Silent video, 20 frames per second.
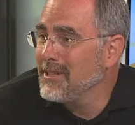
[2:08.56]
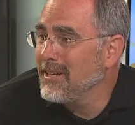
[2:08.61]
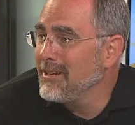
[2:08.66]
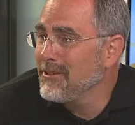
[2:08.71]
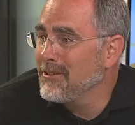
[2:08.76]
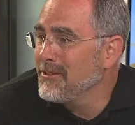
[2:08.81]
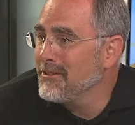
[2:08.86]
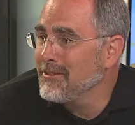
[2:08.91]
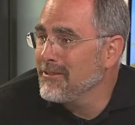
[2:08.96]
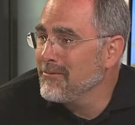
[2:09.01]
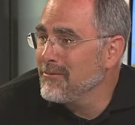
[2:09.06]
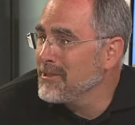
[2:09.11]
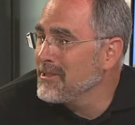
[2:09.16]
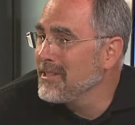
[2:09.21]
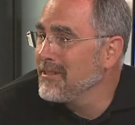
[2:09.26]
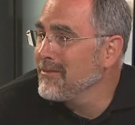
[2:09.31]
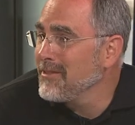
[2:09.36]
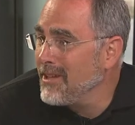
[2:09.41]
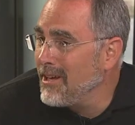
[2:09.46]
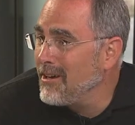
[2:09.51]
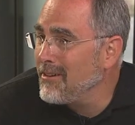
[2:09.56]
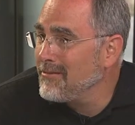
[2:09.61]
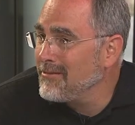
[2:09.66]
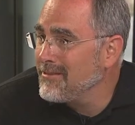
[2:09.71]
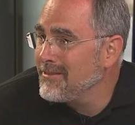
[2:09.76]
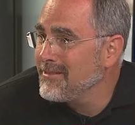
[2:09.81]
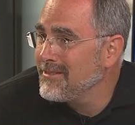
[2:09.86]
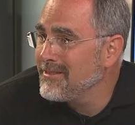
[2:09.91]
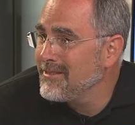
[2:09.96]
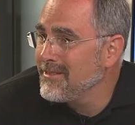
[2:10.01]
and I couldn't receive love
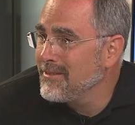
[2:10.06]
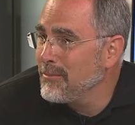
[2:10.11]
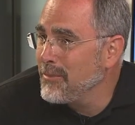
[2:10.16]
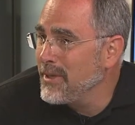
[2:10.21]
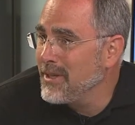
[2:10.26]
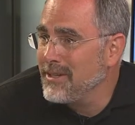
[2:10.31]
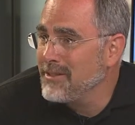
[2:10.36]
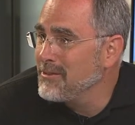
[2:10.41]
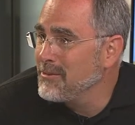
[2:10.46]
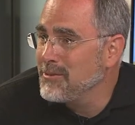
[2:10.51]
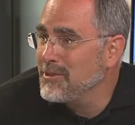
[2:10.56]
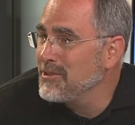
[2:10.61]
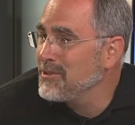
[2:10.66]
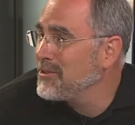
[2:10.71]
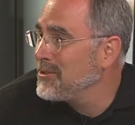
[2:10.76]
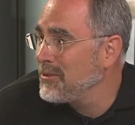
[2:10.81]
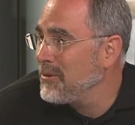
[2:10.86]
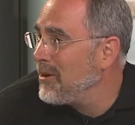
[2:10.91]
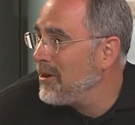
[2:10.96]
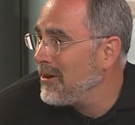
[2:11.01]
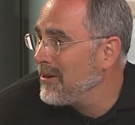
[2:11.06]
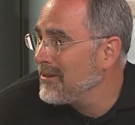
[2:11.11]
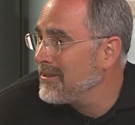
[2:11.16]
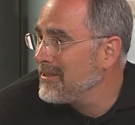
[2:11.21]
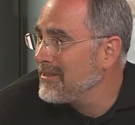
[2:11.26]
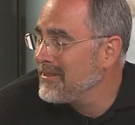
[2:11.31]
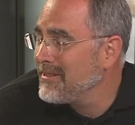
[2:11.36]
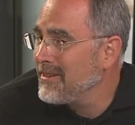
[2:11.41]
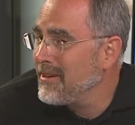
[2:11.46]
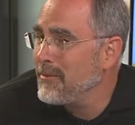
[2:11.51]
because it was just too hard.
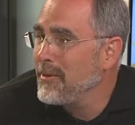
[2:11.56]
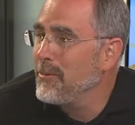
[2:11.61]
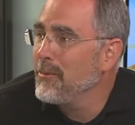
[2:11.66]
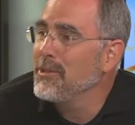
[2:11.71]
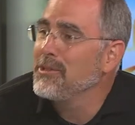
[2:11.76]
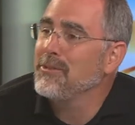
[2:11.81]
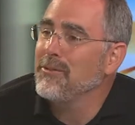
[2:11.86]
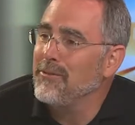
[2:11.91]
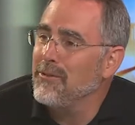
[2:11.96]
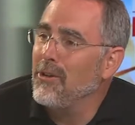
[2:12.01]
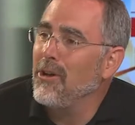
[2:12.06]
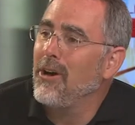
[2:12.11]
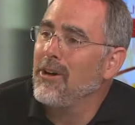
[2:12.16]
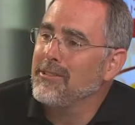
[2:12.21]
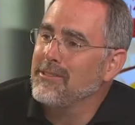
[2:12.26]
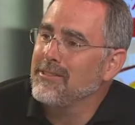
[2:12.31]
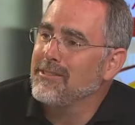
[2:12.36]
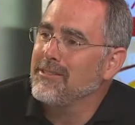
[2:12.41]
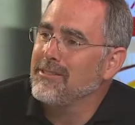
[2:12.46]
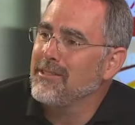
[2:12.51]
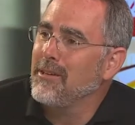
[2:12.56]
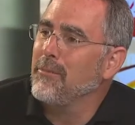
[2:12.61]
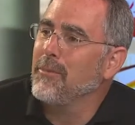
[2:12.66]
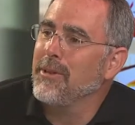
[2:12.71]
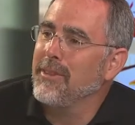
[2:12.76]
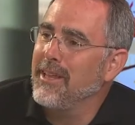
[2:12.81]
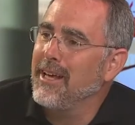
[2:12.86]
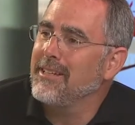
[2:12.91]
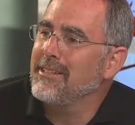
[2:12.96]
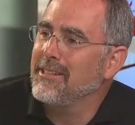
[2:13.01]
I mean, once you've lost
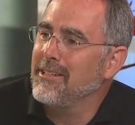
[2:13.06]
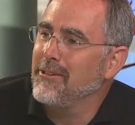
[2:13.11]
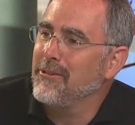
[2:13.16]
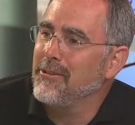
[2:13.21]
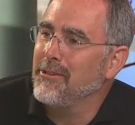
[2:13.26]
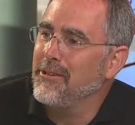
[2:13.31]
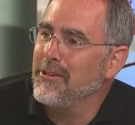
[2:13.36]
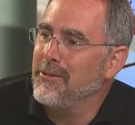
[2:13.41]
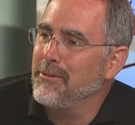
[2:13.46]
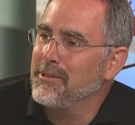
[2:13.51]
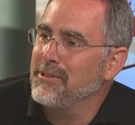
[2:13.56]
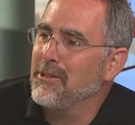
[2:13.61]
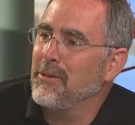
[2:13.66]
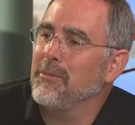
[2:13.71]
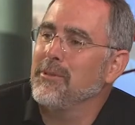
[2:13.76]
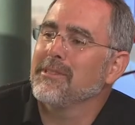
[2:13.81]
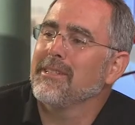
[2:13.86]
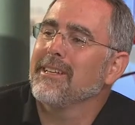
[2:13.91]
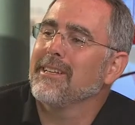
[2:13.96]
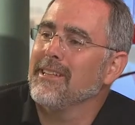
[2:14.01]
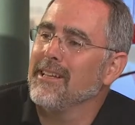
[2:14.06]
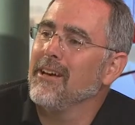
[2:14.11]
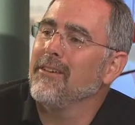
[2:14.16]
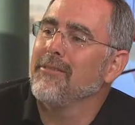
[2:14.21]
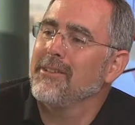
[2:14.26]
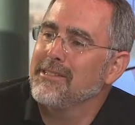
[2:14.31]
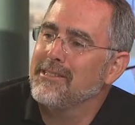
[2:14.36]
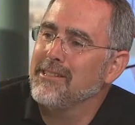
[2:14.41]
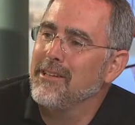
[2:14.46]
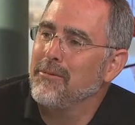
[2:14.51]
someone that dear to you, it's almost in
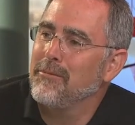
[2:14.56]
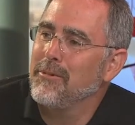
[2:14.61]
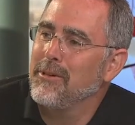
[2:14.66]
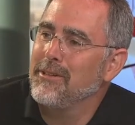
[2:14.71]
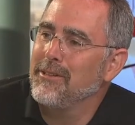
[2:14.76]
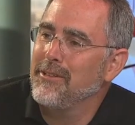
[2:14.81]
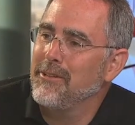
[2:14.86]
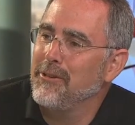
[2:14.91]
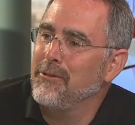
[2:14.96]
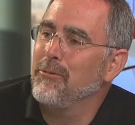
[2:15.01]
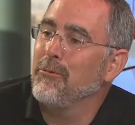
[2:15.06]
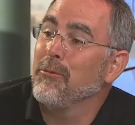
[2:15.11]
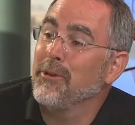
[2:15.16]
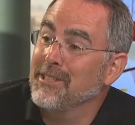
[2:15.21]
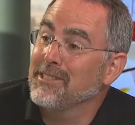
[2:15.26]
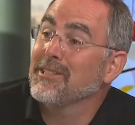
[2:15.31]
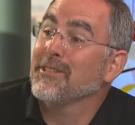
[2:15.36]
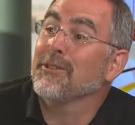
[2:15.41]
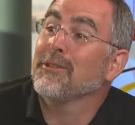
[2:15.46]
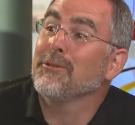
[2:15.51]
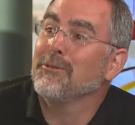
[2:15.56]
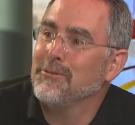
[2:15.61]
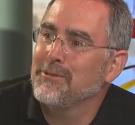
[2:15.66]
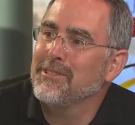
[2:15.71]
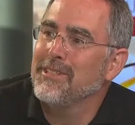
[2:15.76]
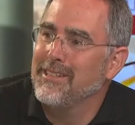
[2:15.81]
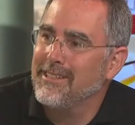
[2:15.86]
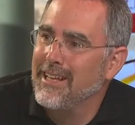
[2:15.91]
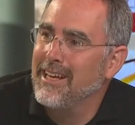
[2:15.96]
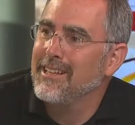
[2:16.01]
loving someone, you risk
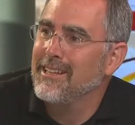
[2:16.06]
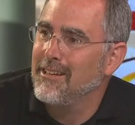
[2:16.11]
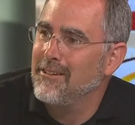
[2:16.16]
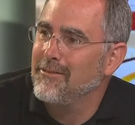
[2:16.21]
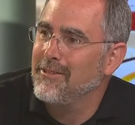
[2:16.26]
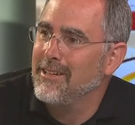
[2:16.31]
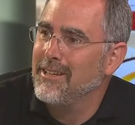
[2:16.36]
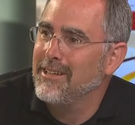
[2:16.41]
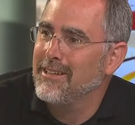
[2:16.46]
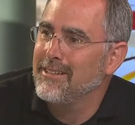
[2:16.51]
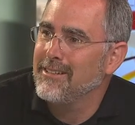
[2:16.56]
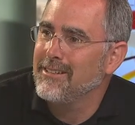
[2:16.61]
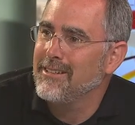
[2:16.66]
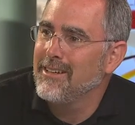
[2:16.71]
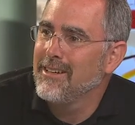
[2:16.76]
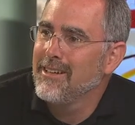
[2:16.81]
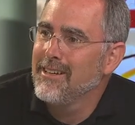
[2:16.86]
losing that love again.